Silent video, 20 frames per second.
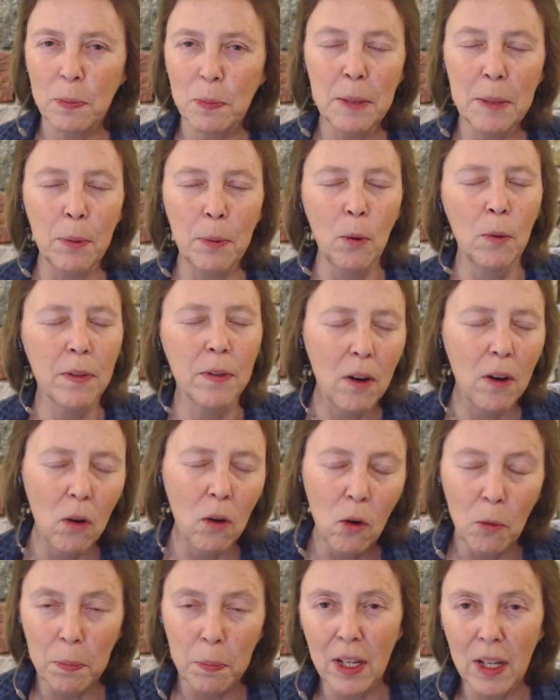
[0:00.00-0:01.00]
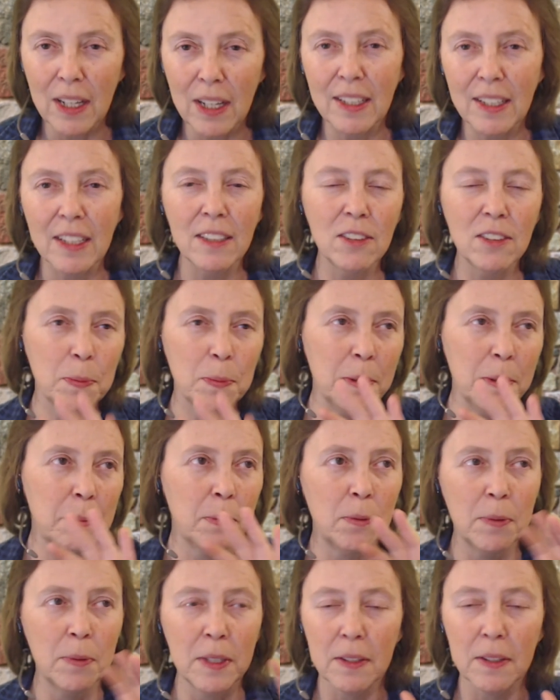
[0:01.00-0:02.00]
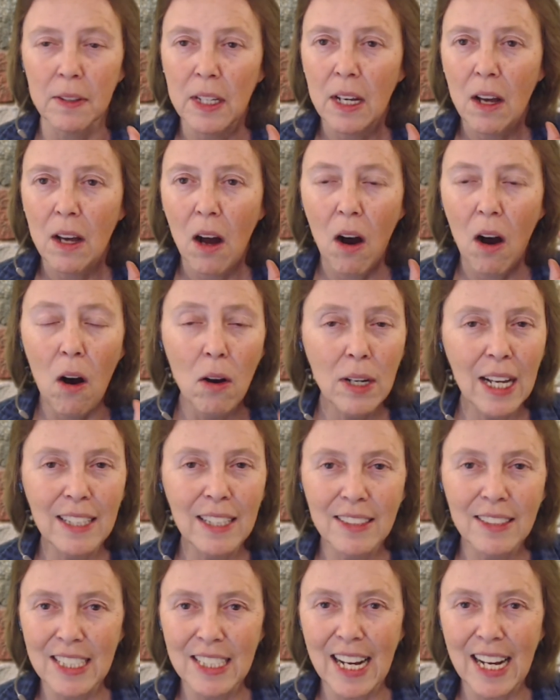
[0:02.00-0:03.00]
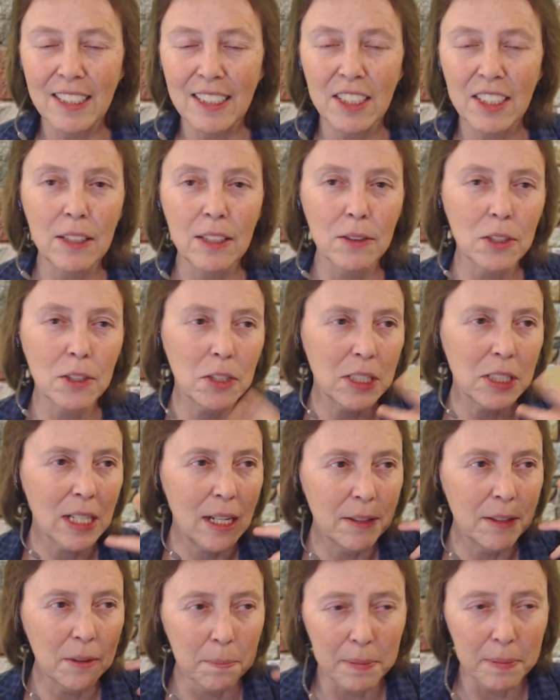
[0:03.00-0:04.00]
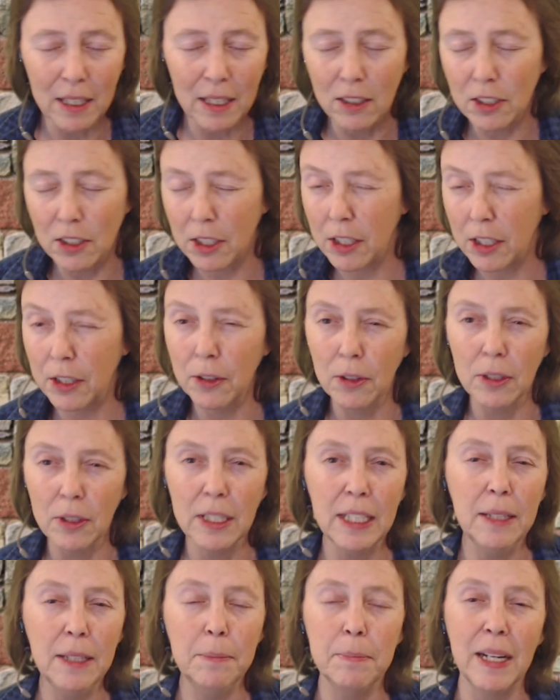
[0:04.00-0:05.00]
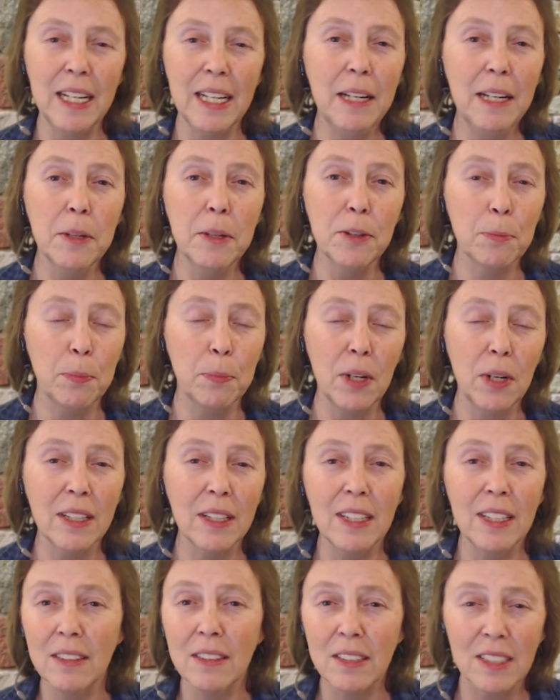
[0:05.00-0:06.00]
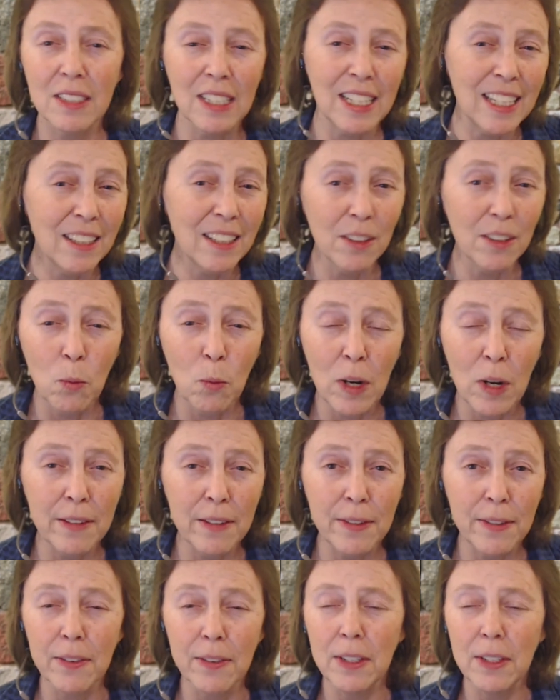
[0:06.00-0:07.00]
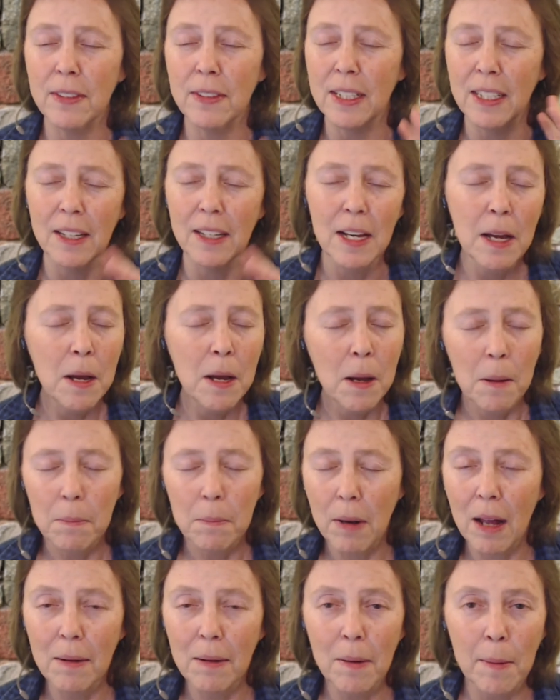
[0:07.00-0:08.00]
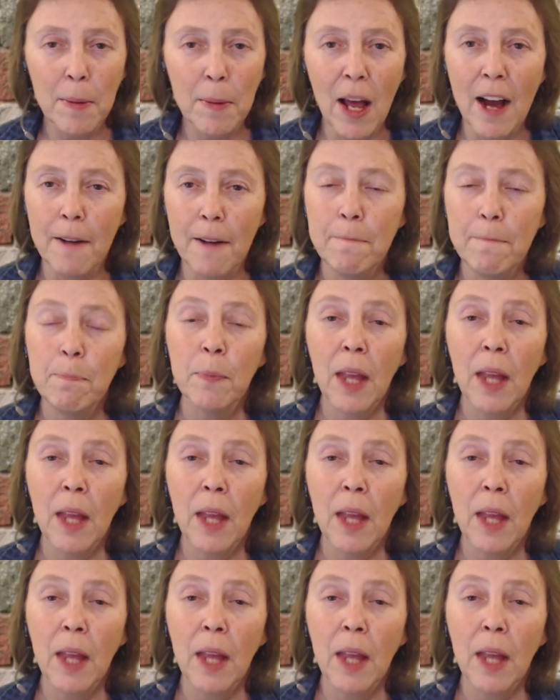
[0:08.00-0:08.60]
people with old plugins, people with all kinds of nasty on their site, the big security behemoth plugins that get in the way of everything, blah, blah, blah.